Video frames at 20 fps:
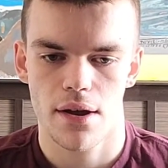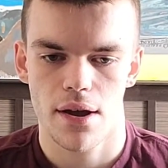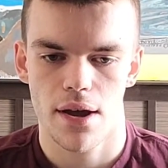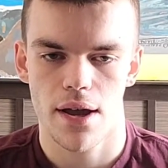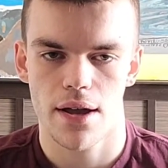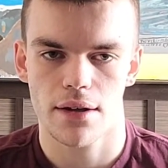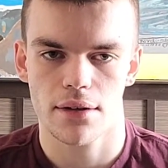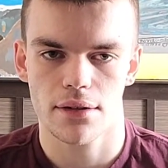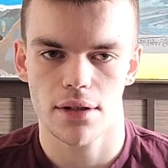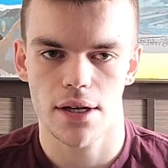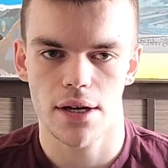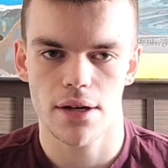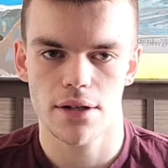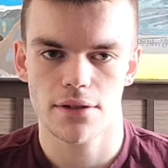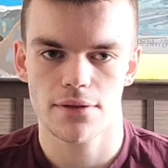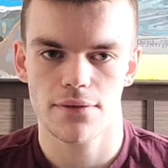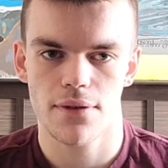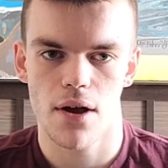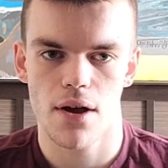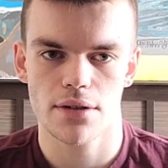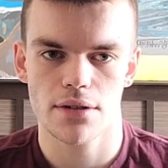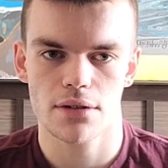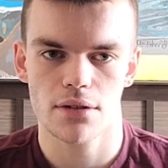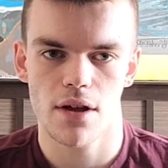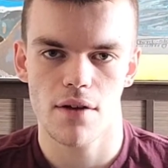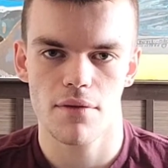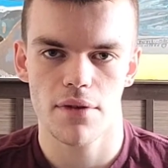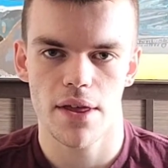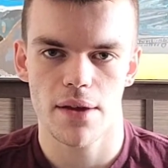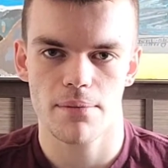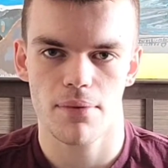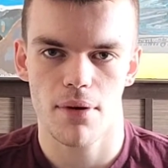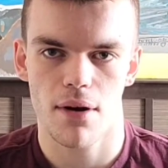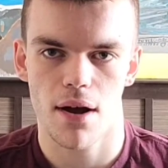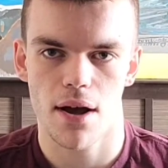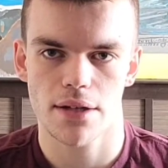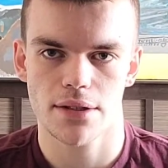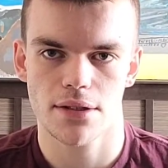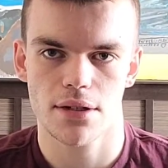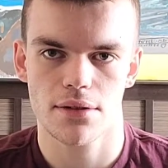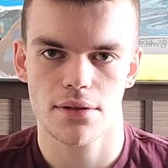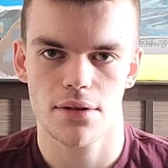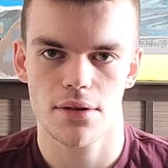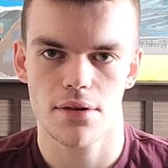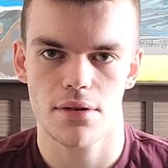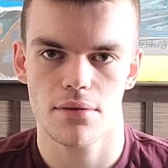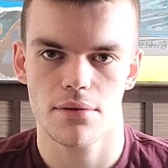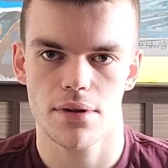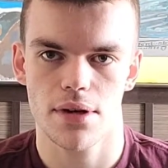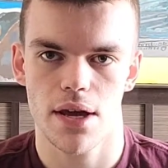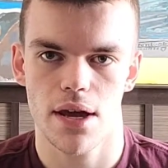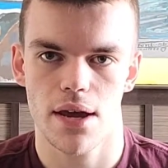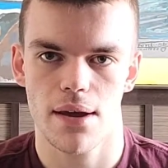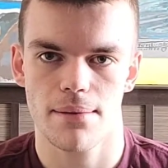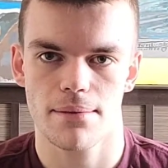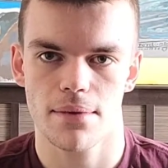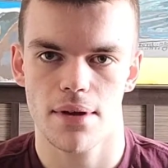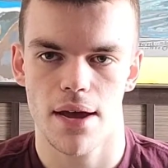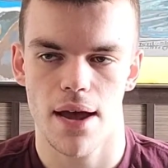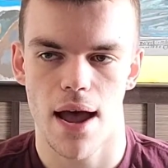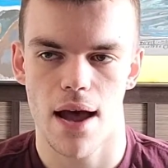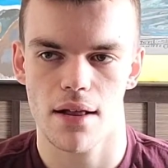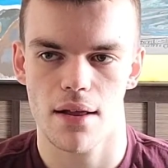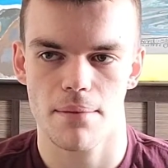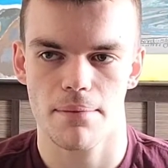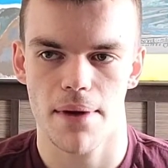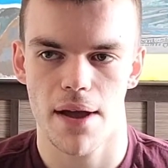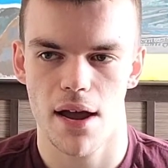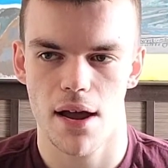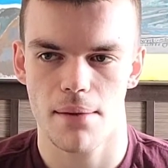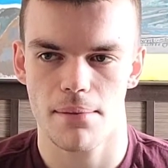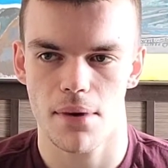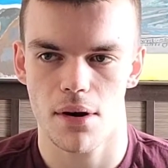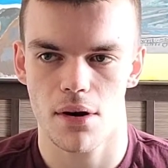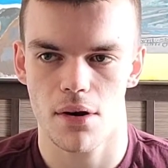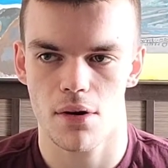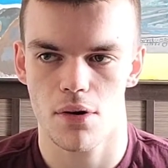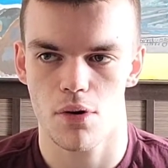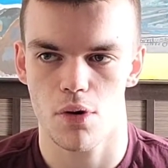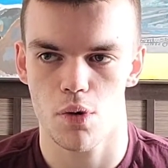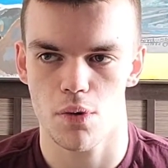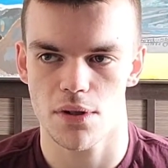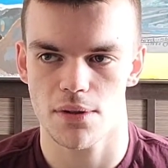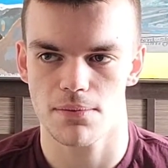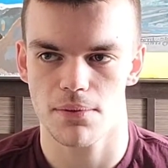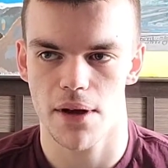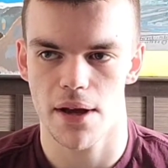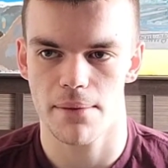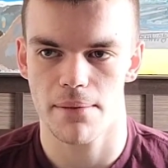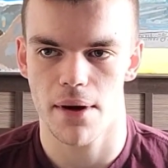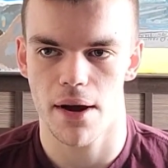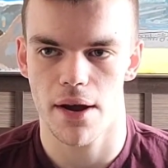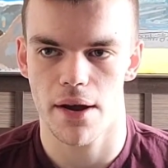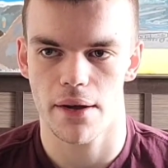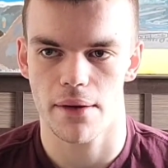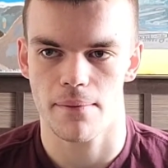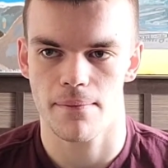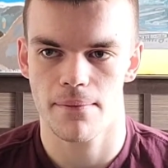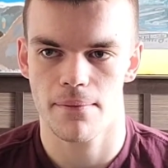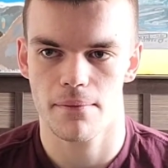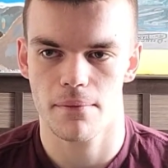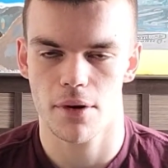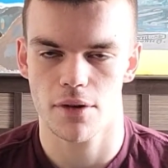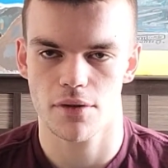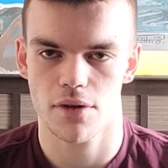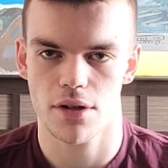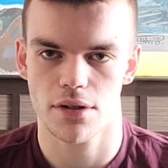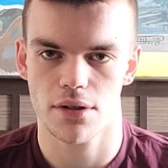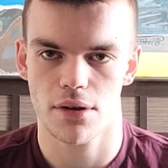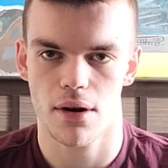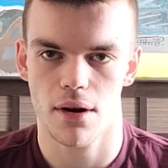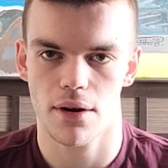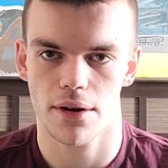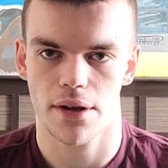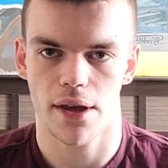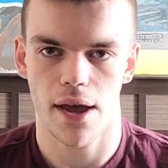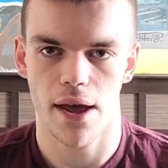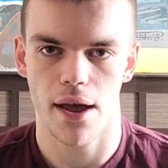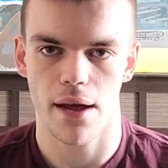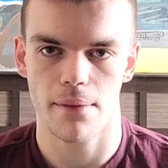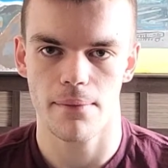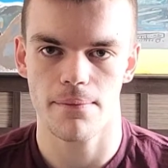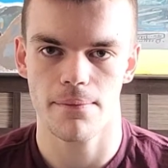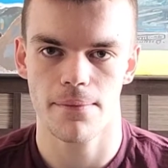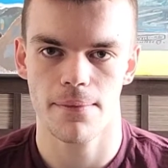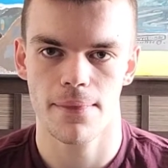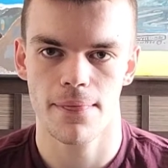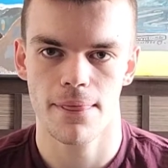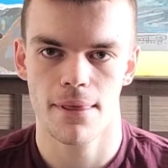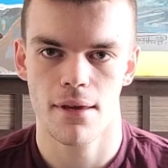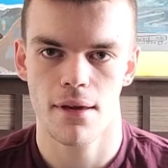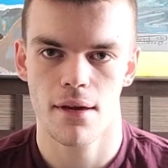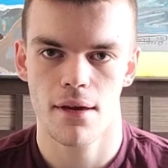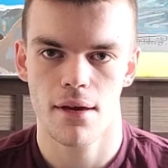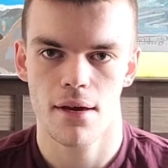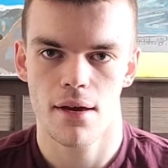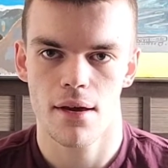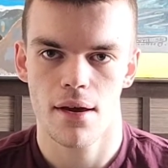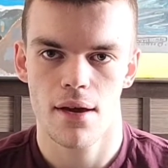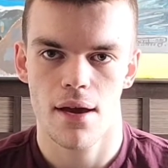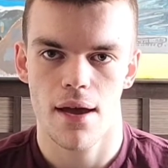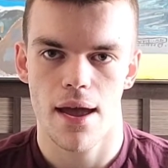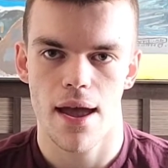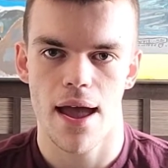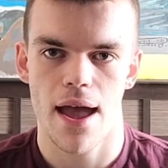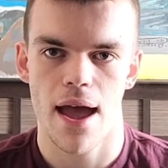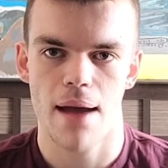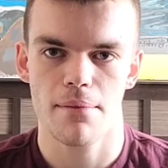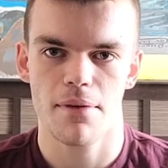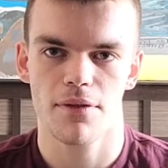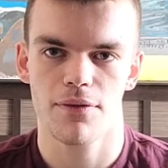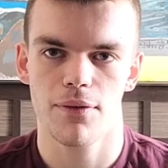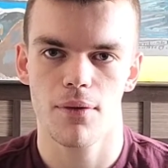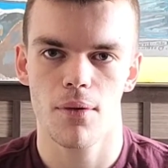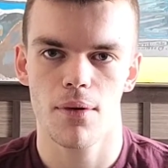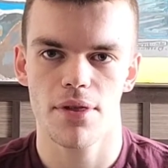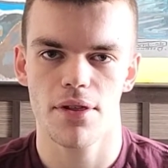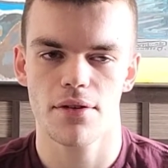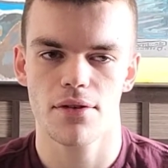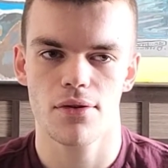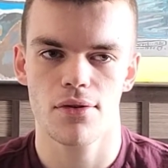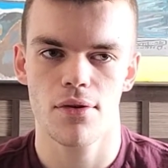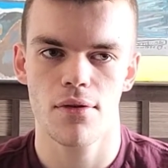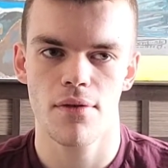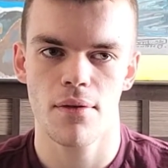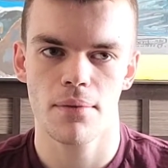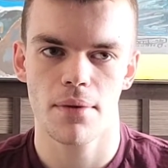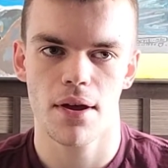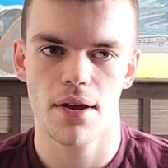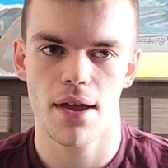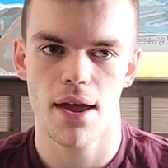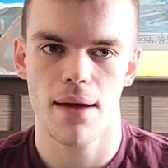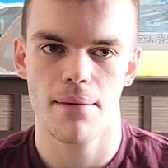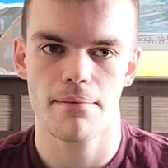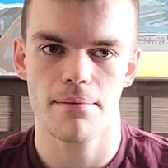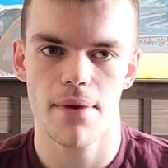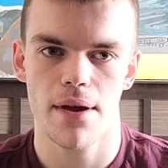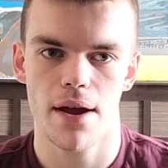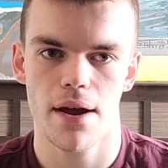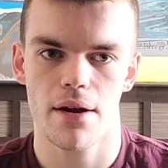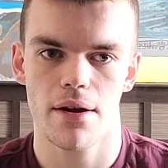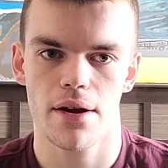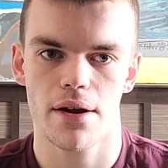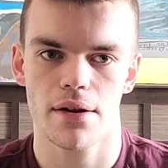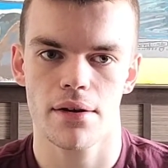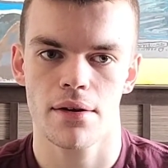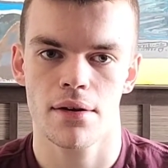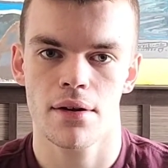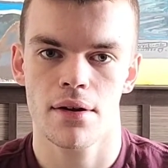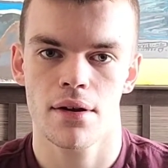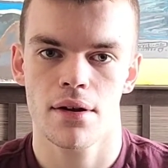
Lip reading: And Clarence falls in love with a prostitute named Alabama, who is played by Patricia Arquette. And before the two of them could get married,